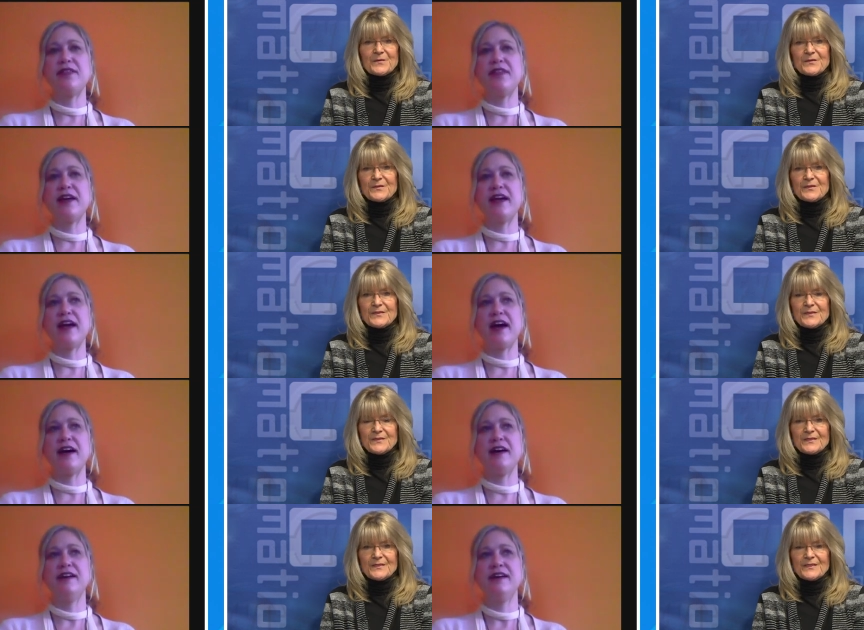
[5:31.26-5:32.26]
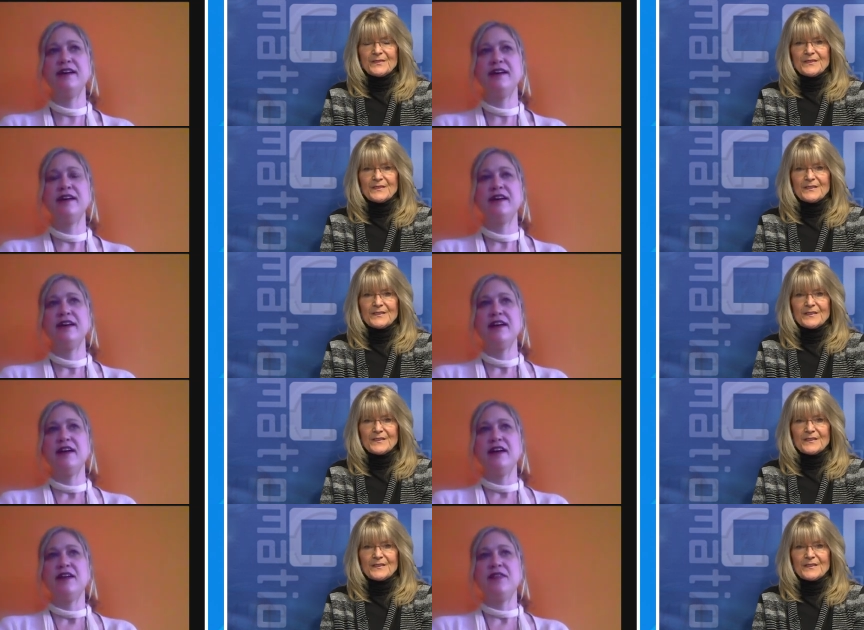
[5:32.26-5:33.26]
Speaker 1: the, uh,
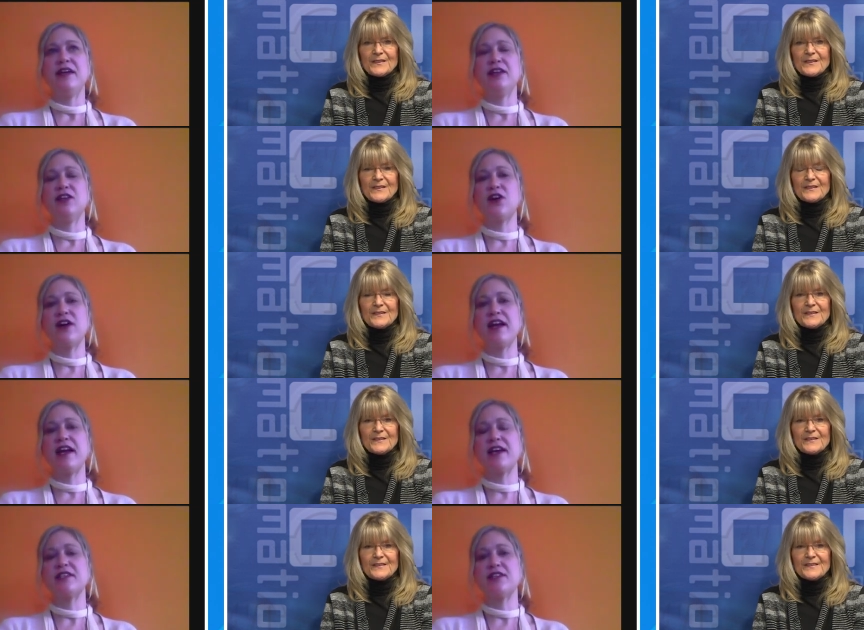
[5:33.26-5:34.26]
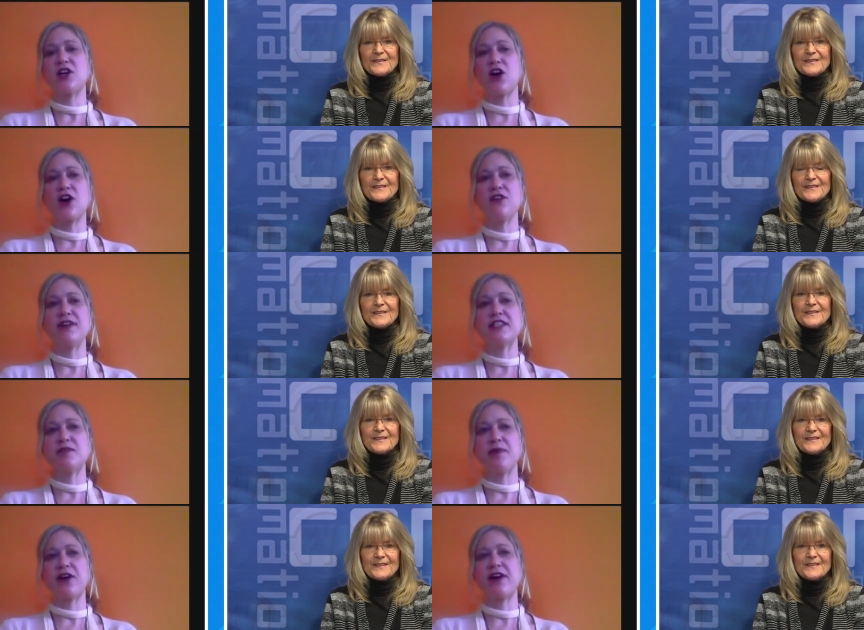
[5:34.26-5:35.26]
the learning ex- curve
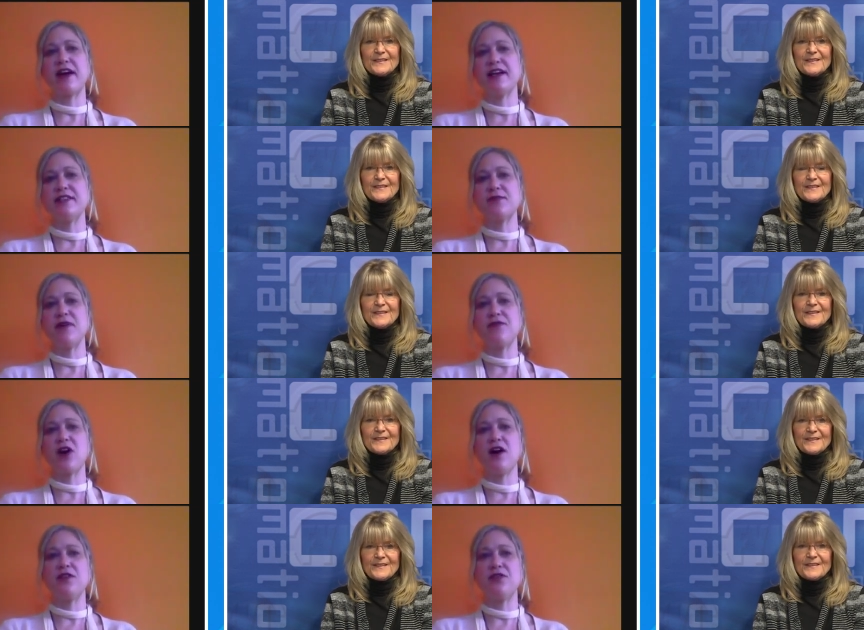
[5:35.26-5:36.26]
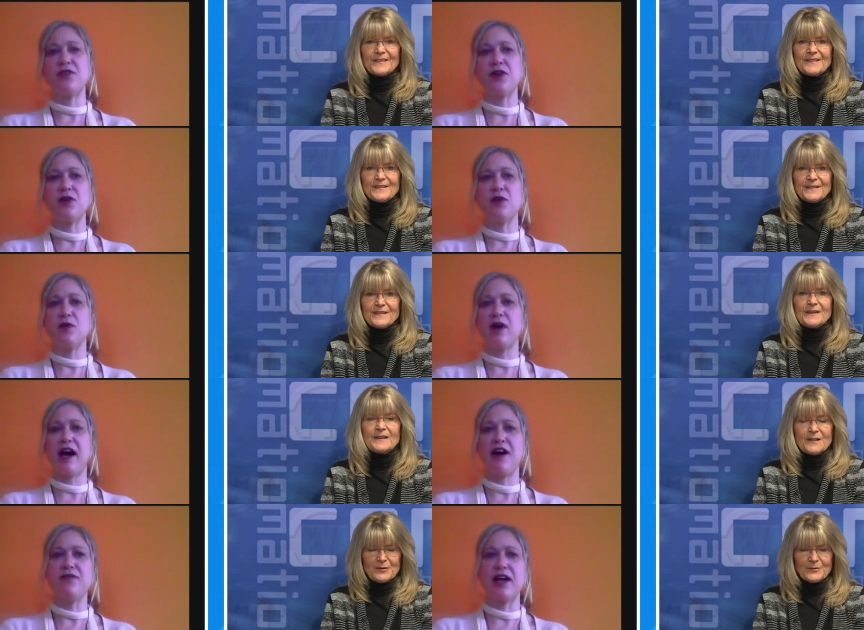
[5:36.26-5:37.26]
experience. We've gone through
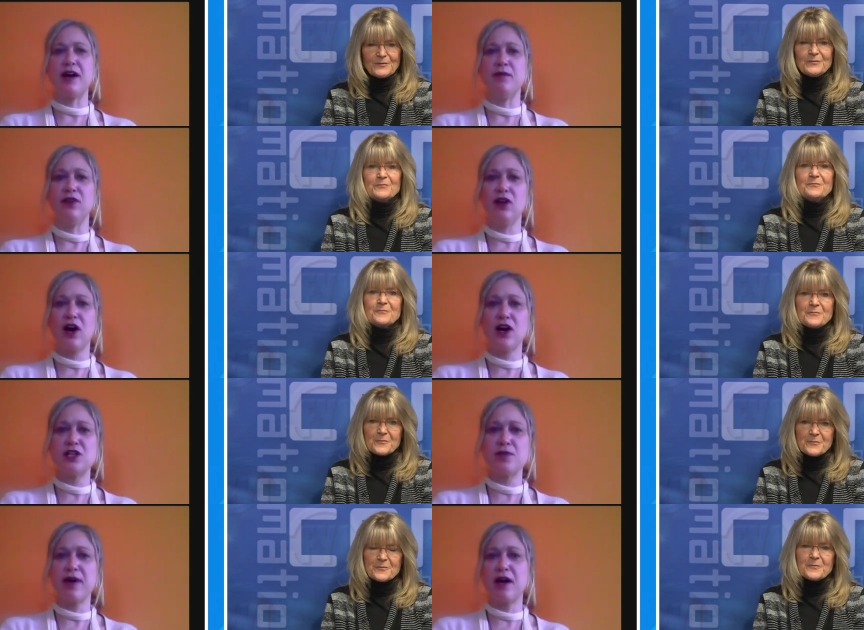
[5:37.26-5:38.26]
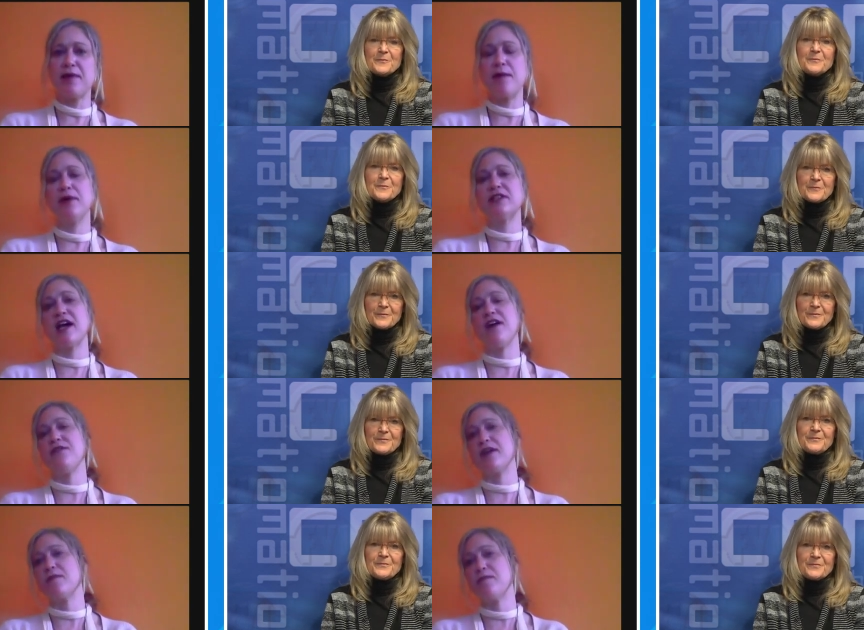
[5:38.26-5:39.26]
having a large amount of people to
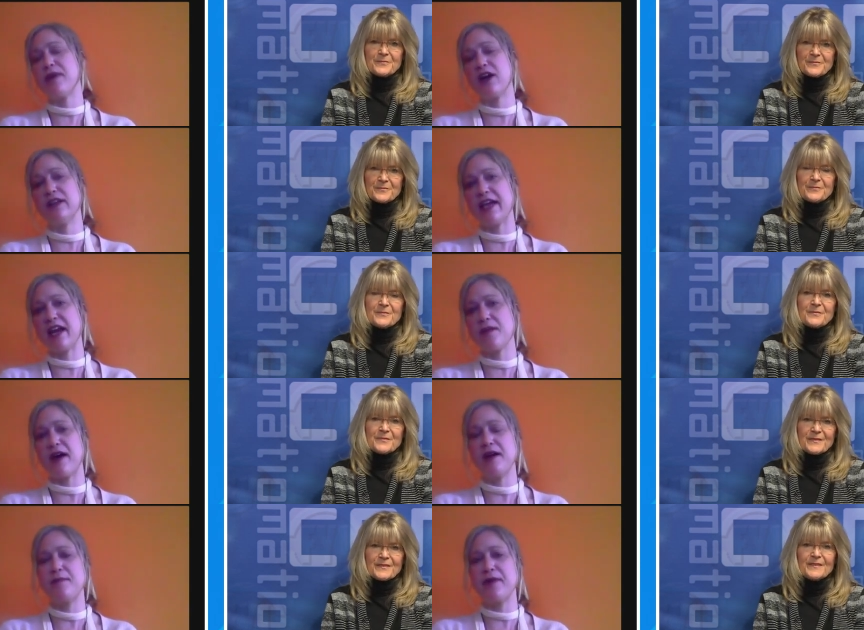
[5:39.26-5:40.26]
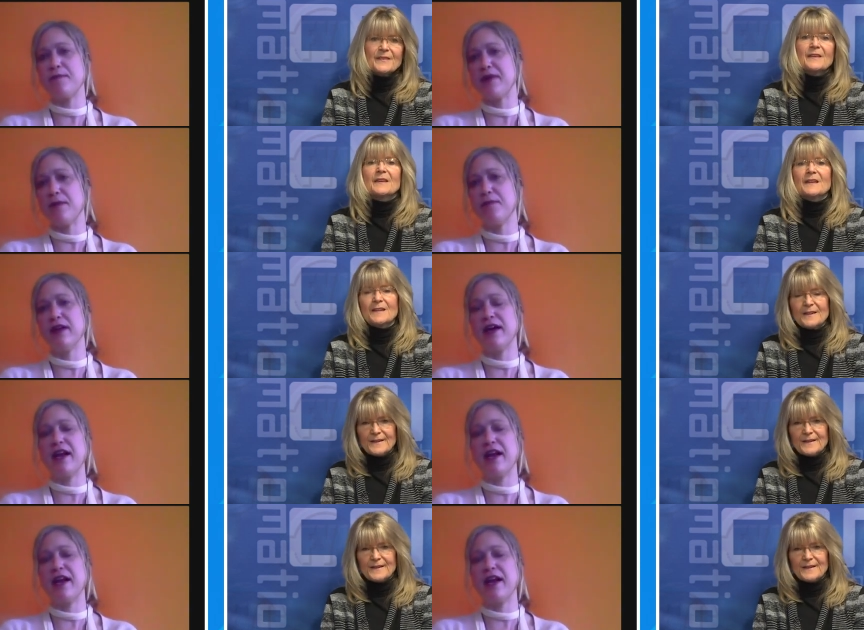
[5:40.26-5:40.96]
having barely any kind of people, and